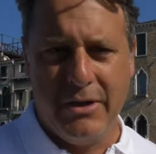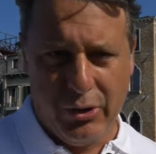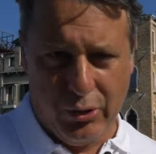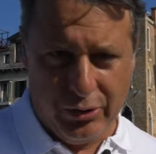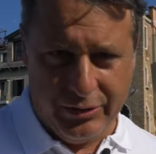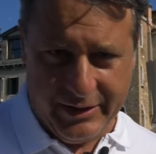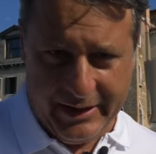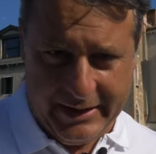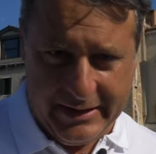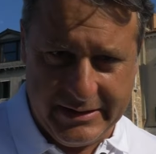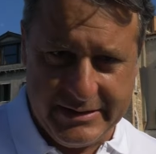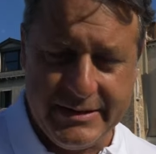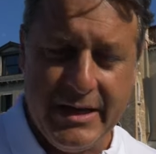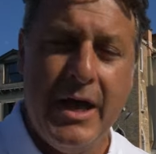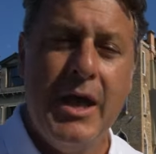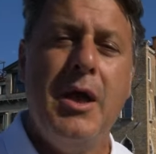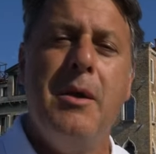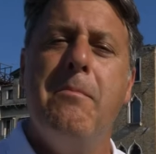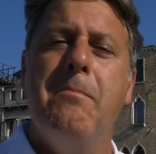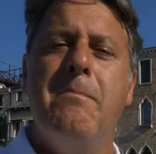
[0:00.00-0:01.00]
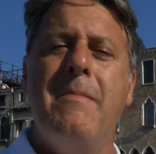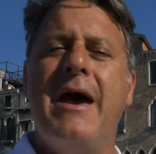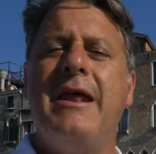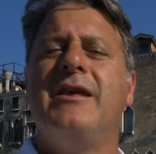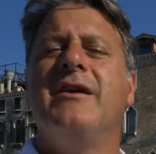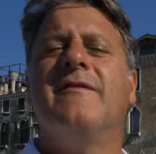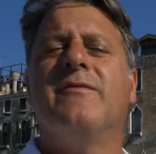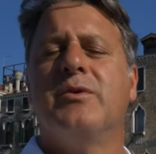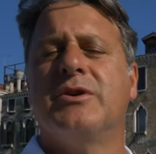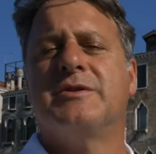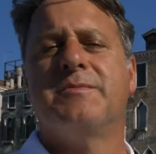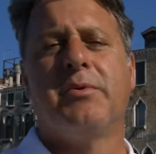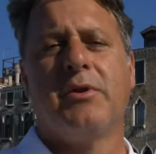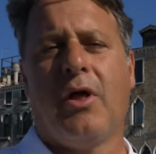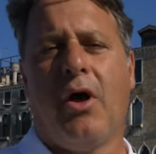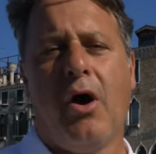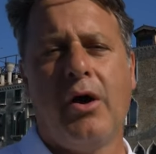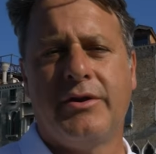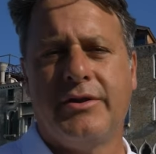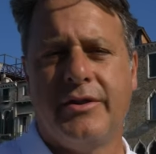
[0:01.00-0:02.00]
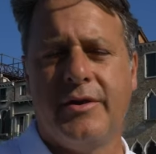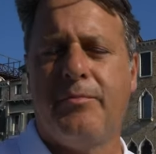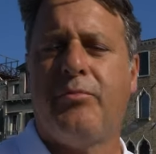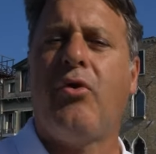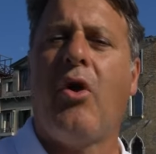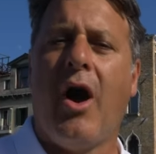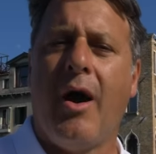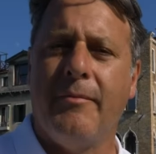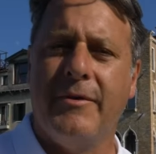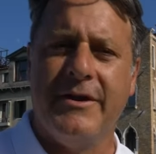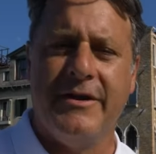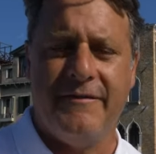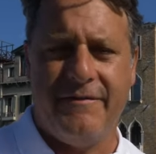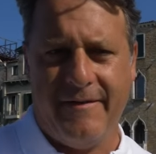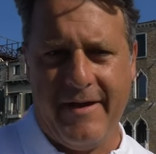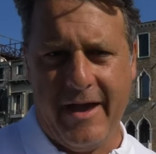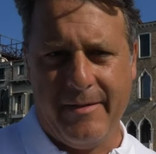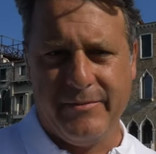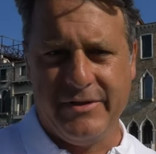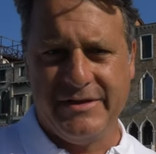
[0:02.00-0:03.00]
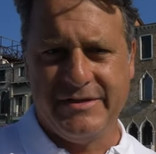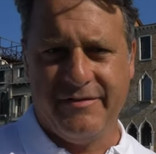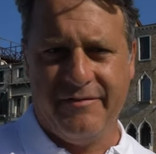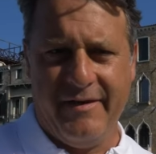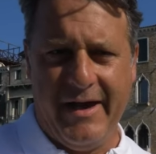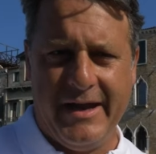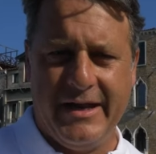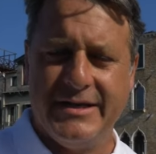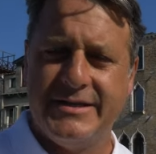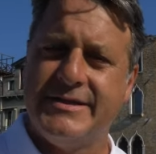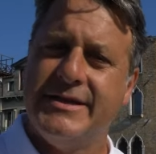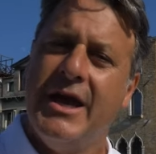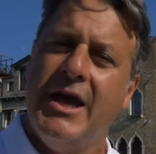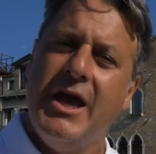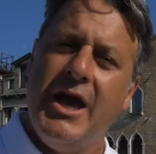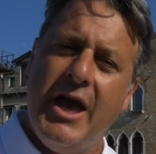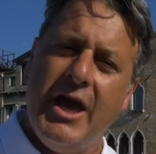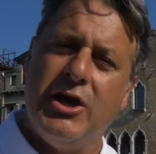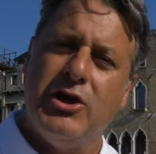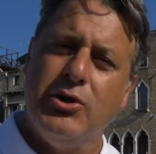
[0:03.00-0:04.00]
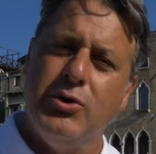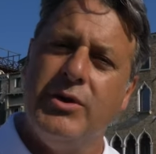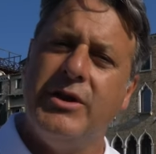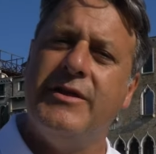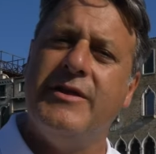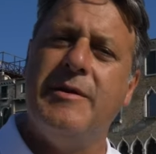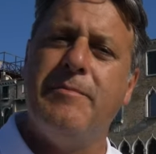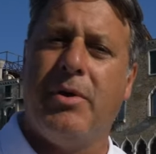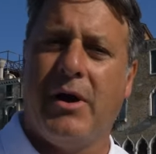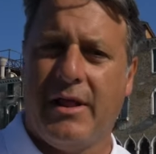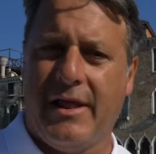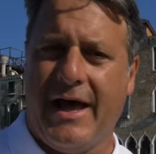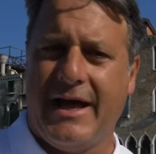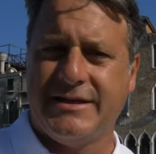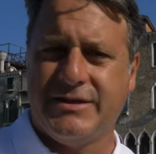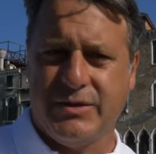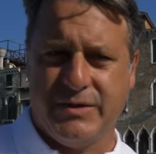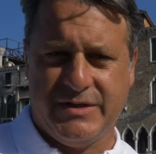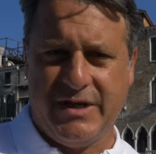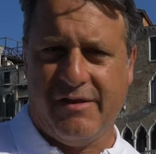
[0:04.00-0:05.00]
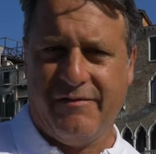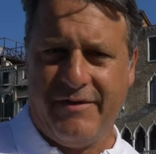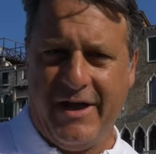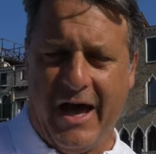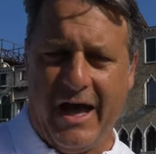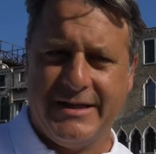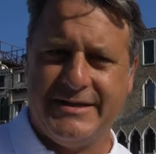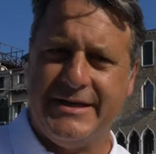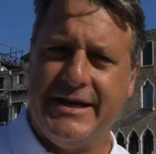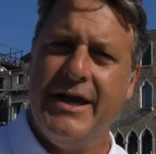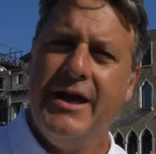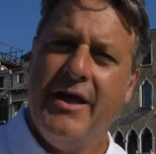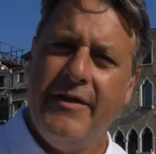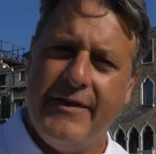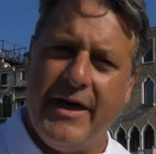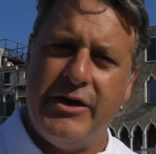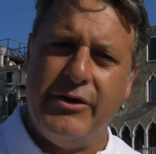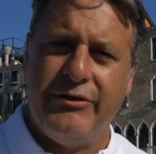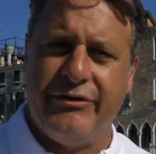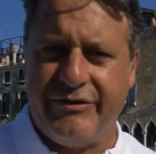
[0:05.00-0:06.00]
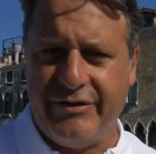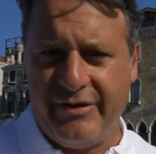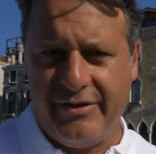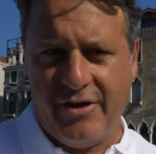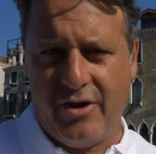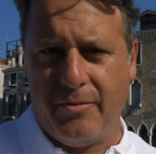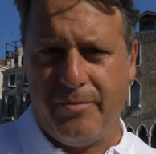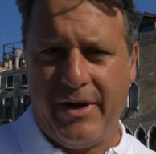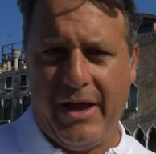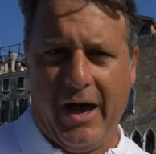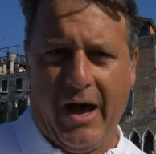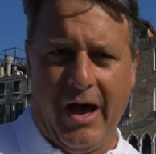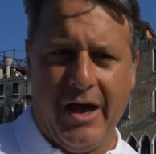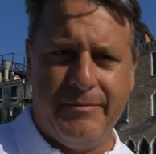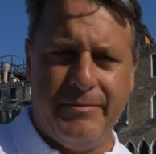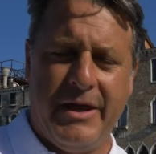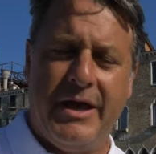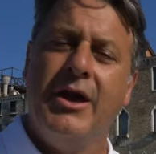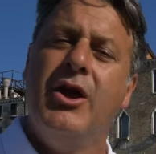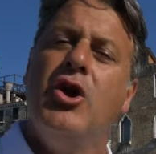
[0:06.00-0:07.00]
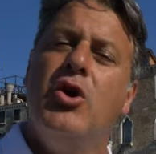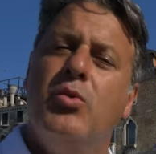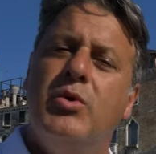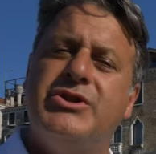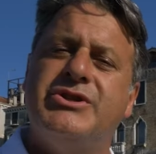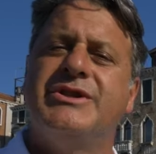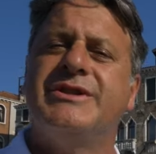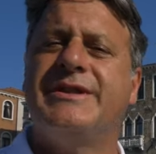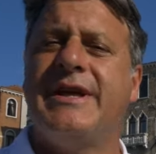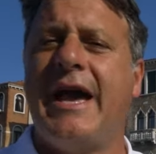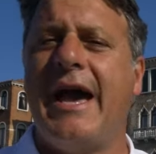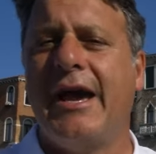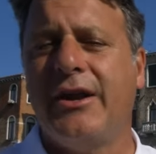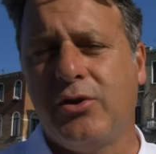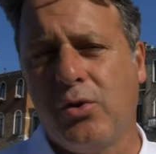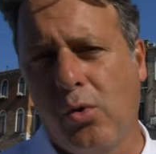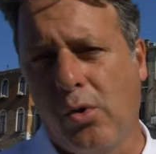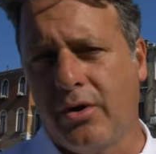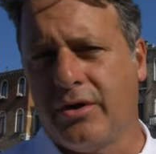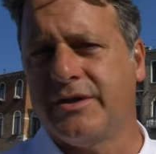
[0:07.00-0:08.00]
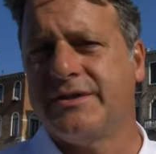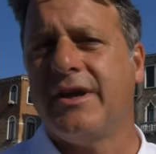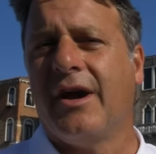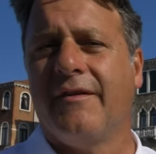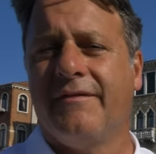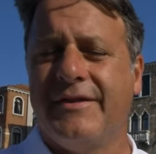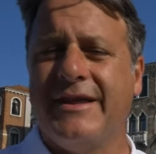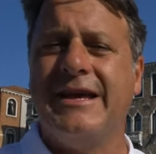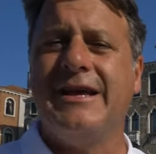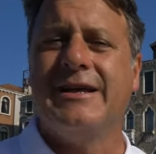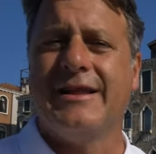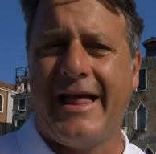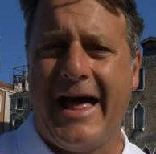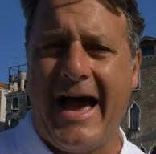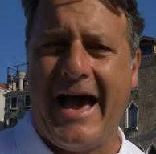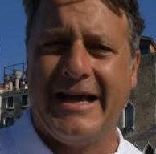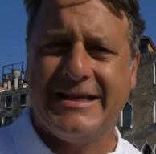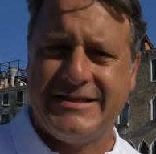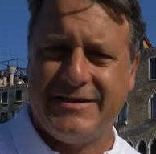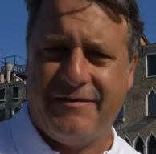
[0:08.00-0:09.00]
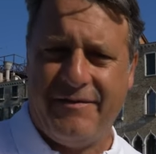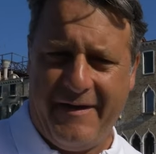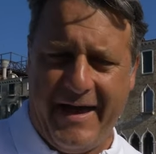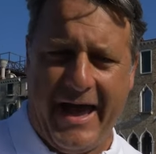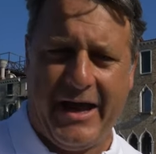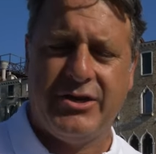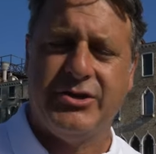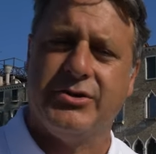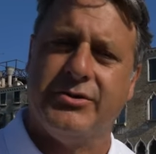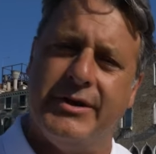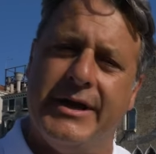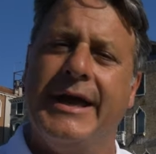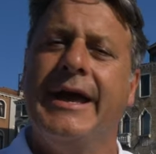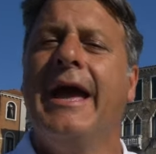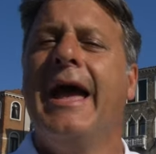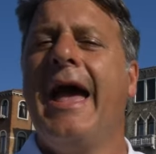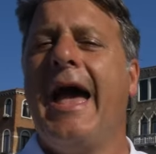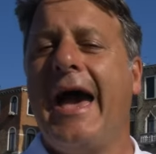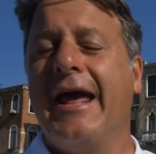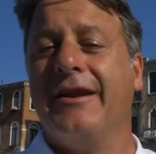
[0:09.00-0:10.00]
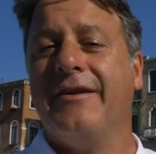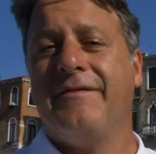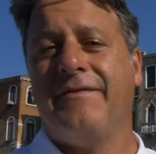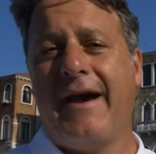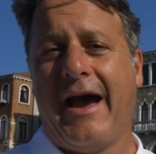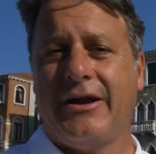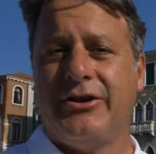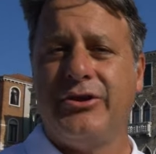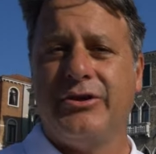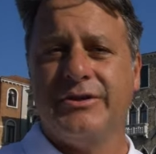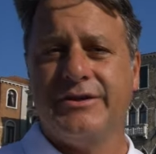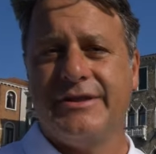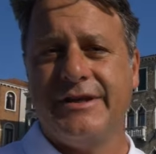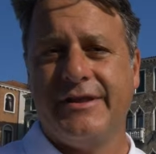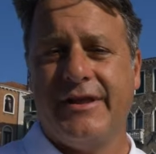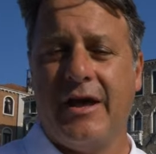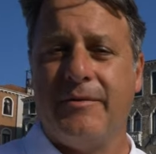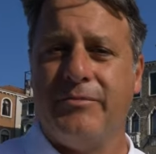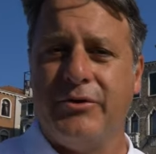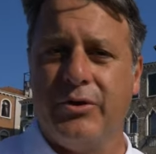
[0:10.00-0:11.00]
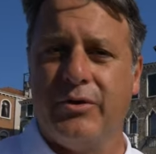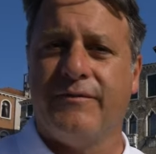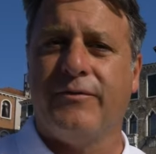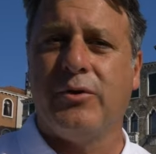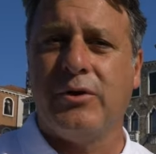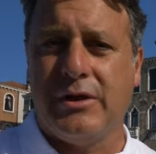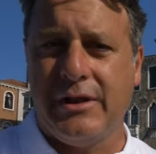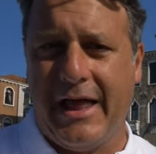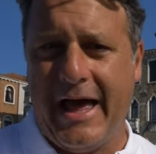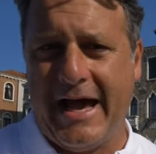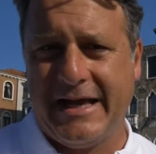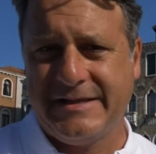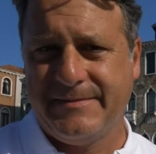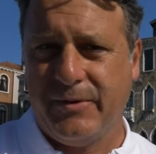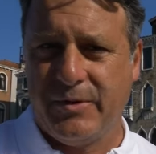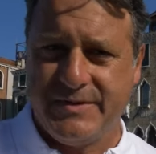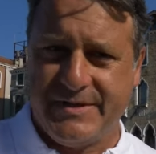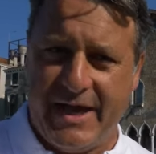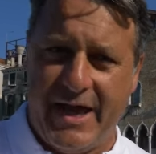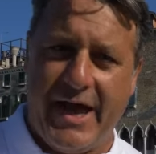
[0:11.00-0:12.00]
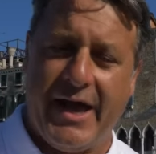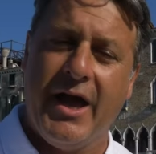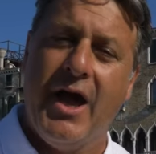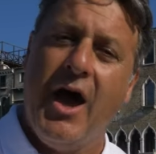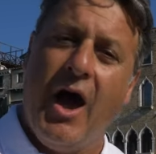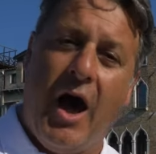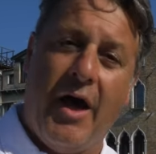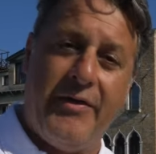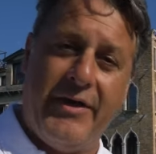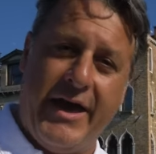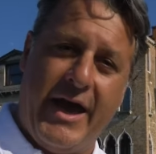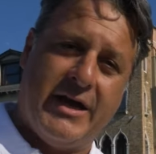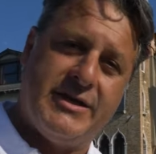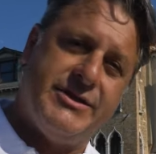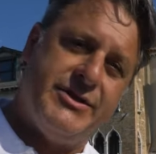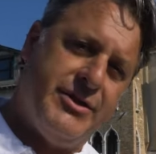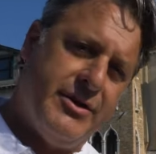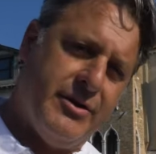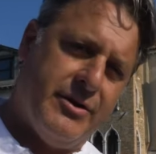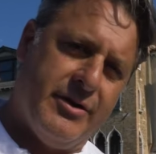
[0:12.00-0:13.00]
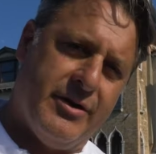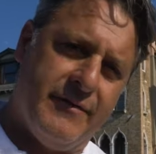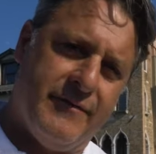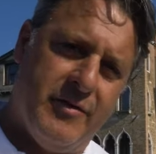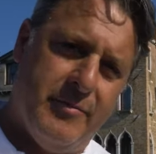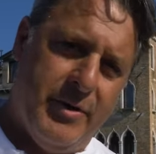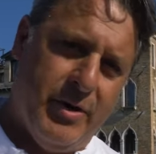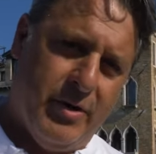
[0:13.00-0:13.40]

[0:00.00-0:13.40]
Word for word: buildings many of which belong to the prominent families of Venice, including the Palazzo Salviati that you see there behind me, which is the headquarters of the glass factory. And in fact, you can see that beautiful glass mosaic on the exterior of the